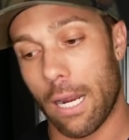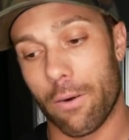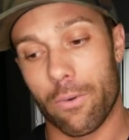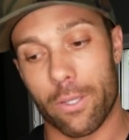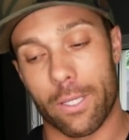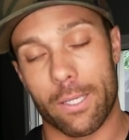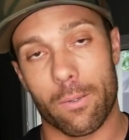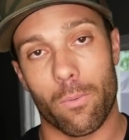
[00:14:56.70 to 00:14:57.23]
I
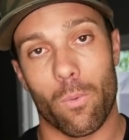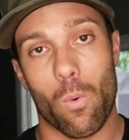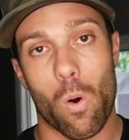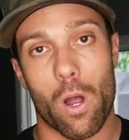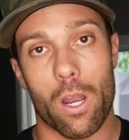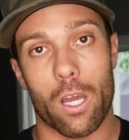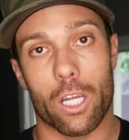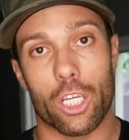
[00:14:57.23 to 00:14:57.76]
really
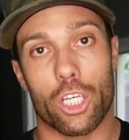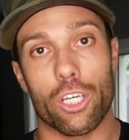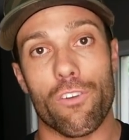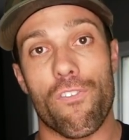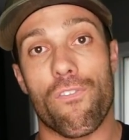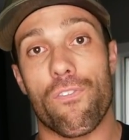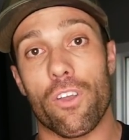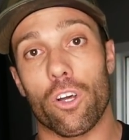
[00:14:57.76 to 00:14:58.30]
want a good
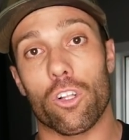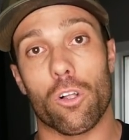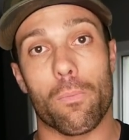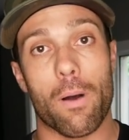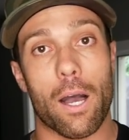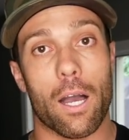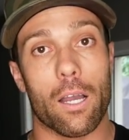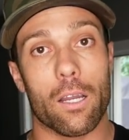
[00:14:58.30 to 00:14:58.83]
feel on
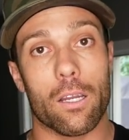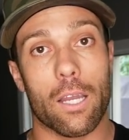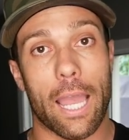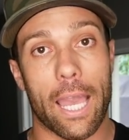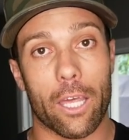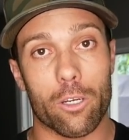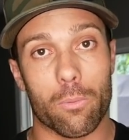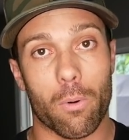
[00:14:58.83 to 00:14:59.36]
my
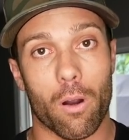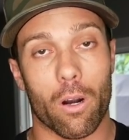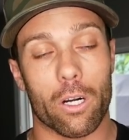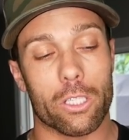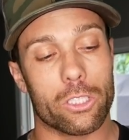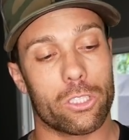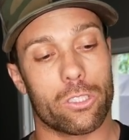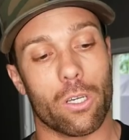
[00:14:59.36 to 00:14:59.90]

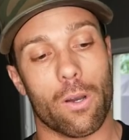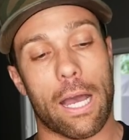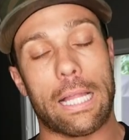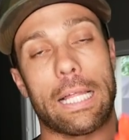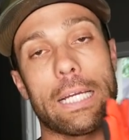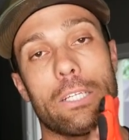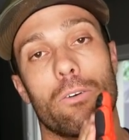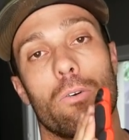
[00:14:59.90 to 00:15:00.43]
handlebars, so I
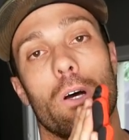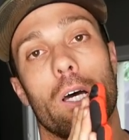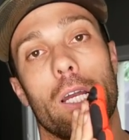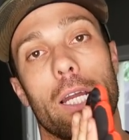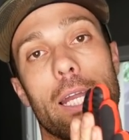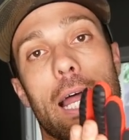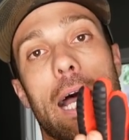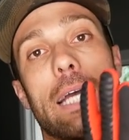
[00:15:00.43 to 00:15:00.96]
like to run
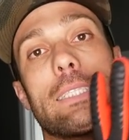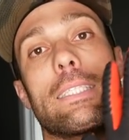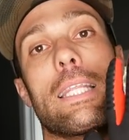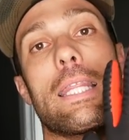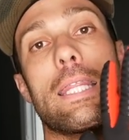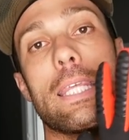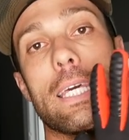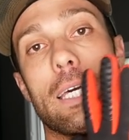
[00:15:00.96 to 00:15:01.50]
a nice
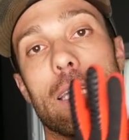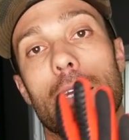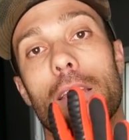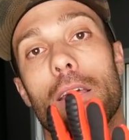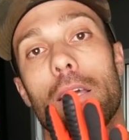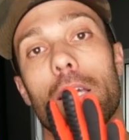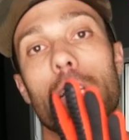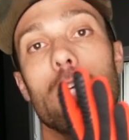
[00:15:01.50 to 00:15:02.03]
thin
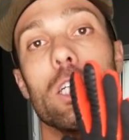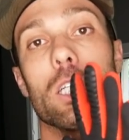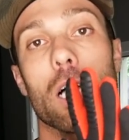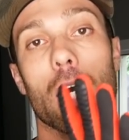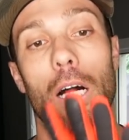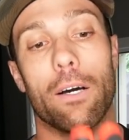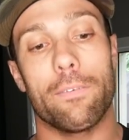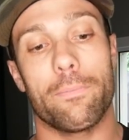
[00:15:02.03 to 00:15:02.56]

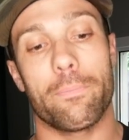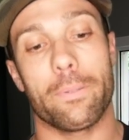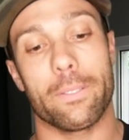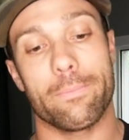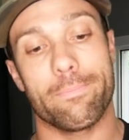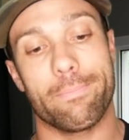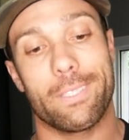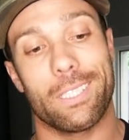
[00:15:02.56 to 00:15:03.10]
glove
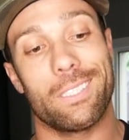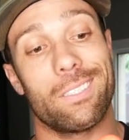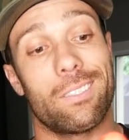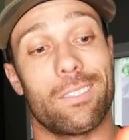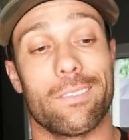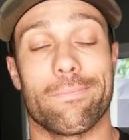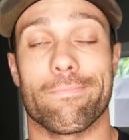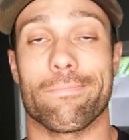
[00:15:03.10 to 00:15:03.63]

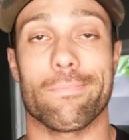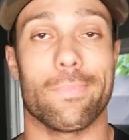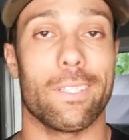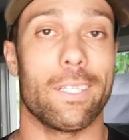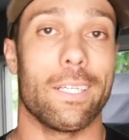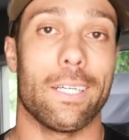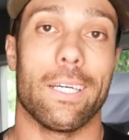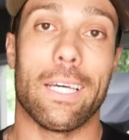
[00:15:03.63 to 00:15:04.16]
because
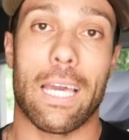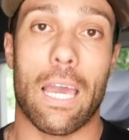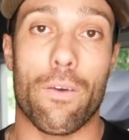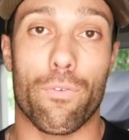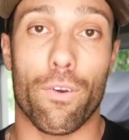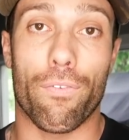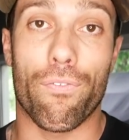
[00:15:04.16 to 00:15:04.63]
every